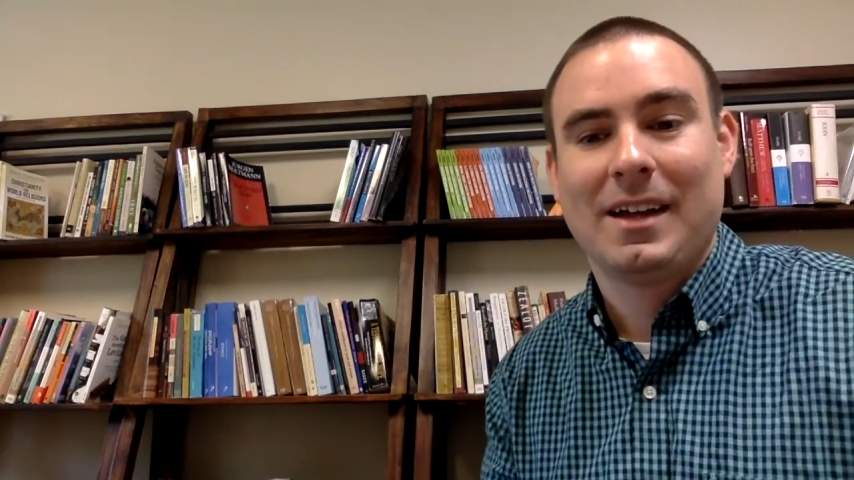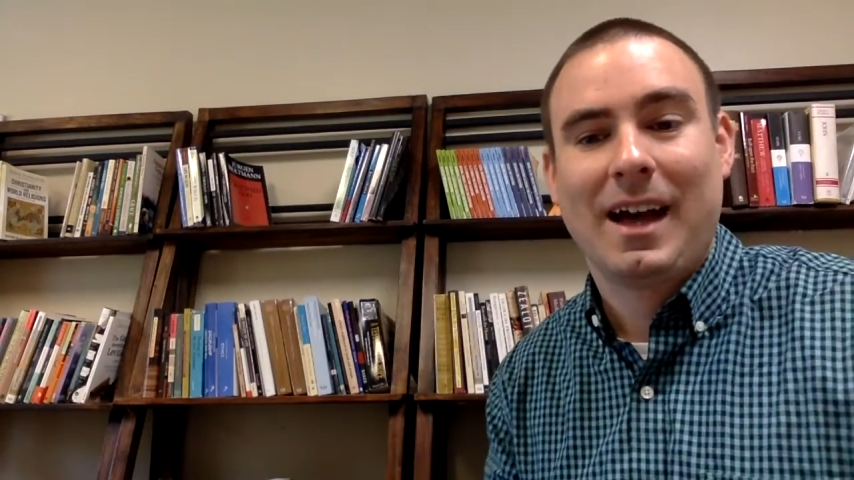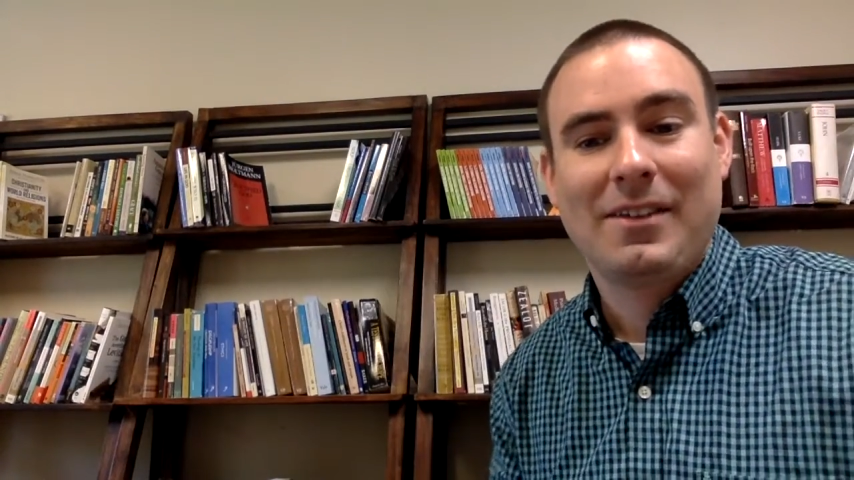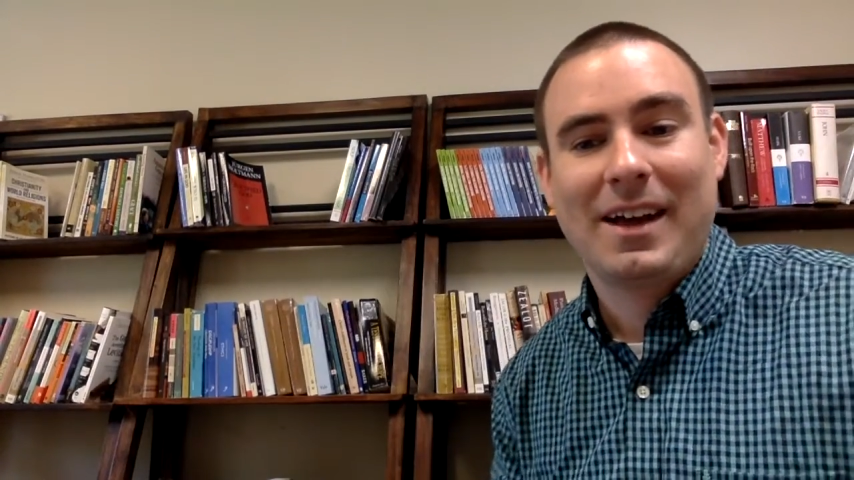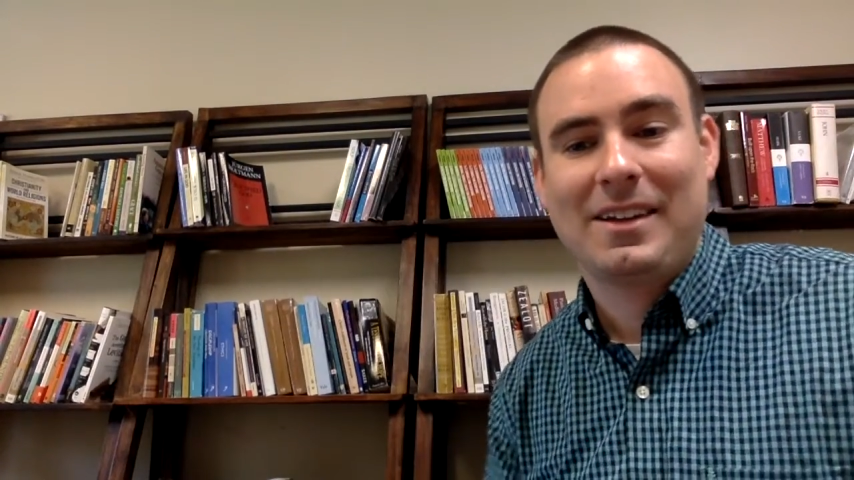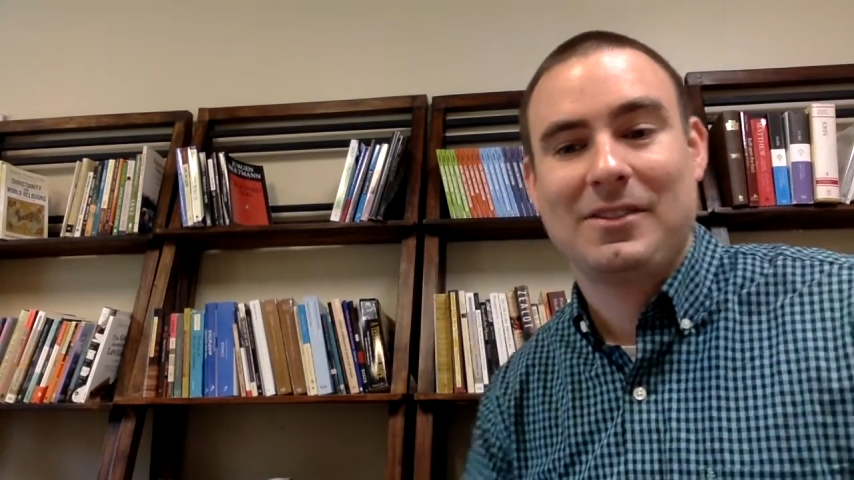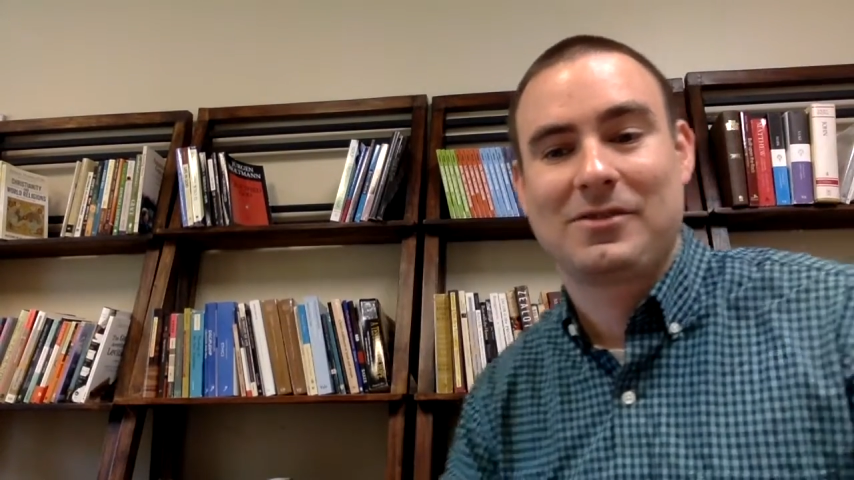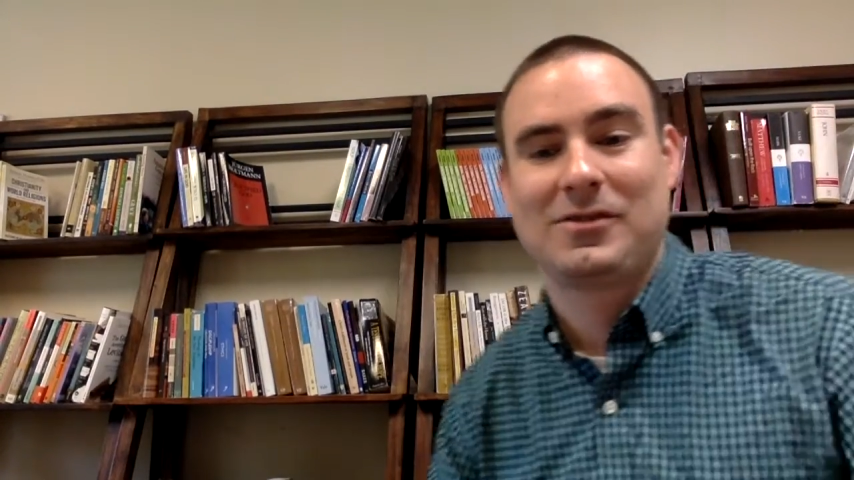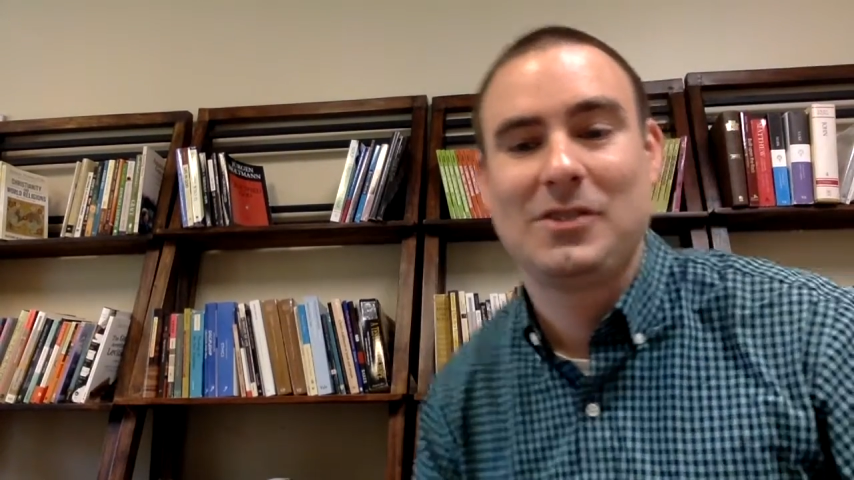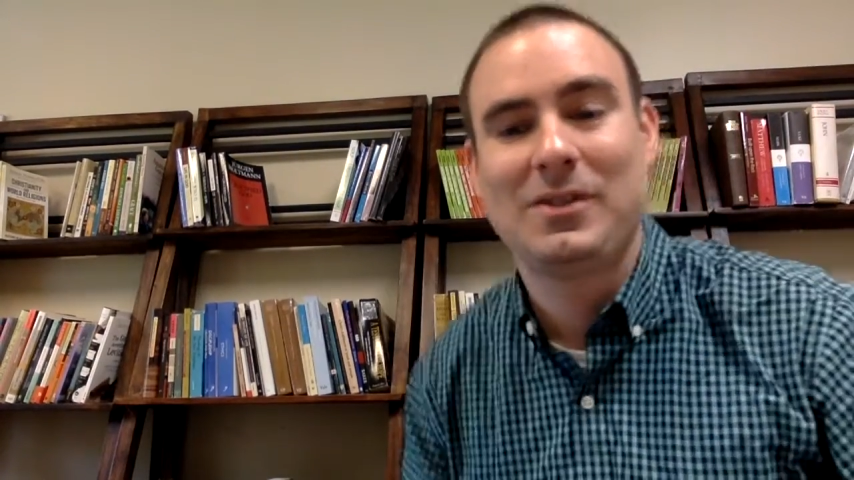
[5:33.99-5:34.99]
I've had it
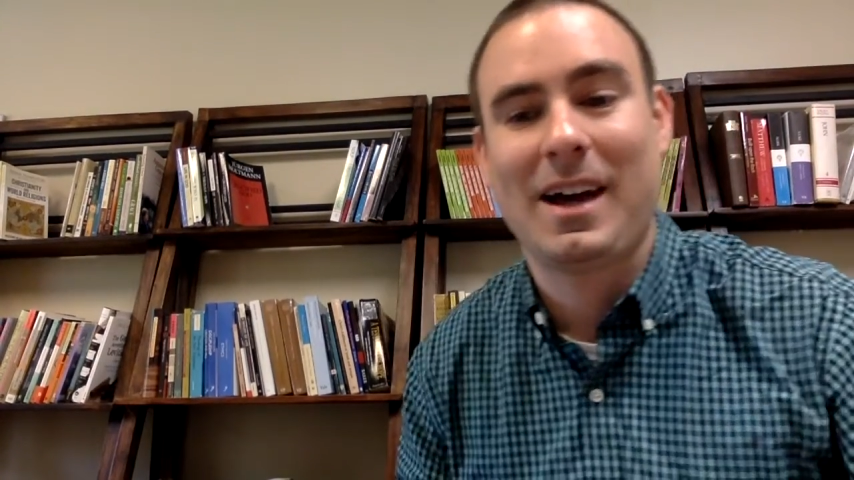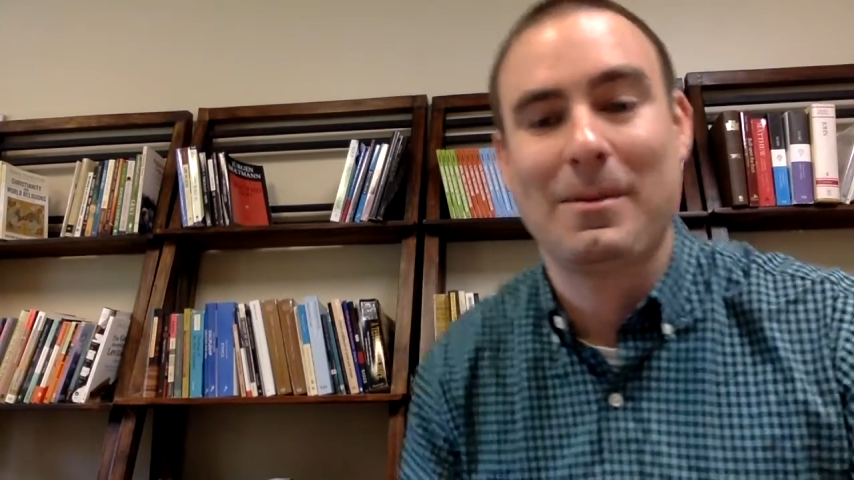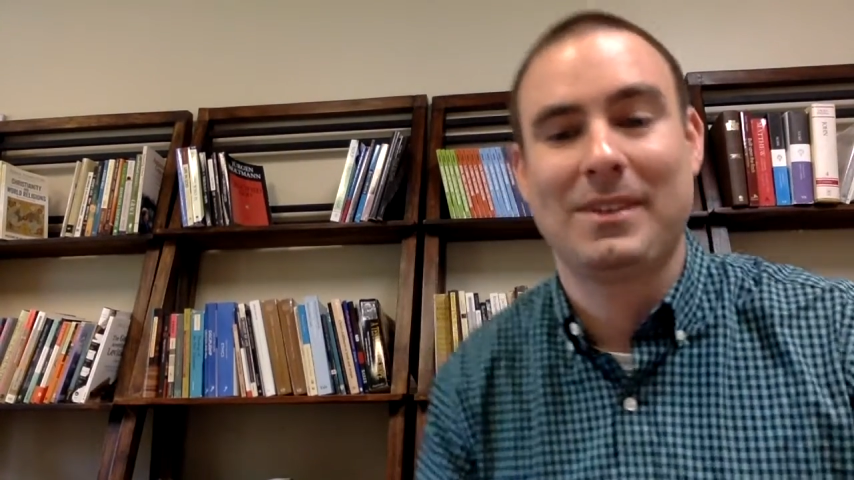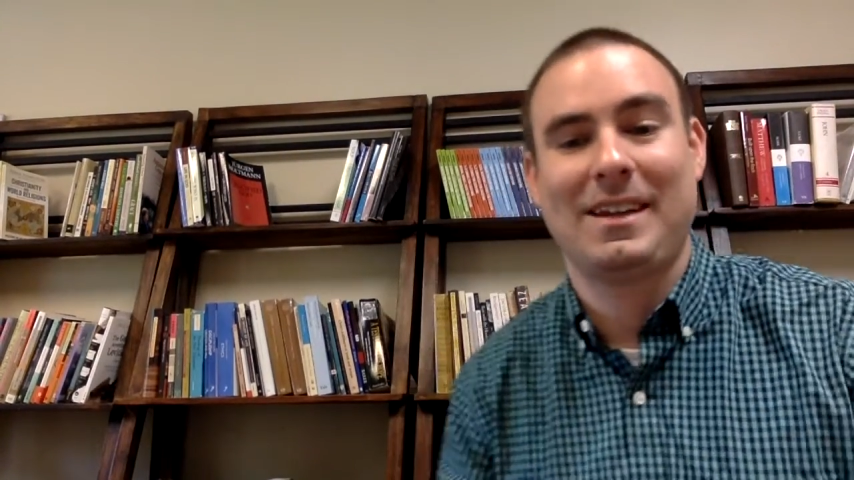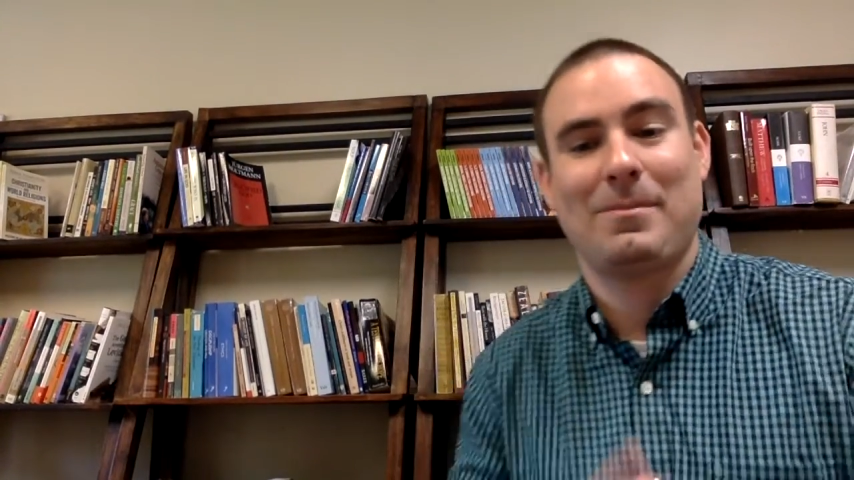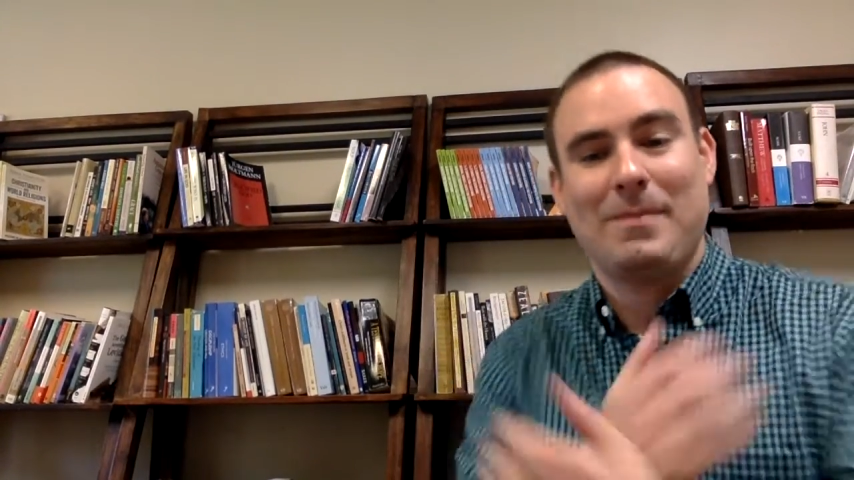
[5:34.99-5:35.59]
a few times and it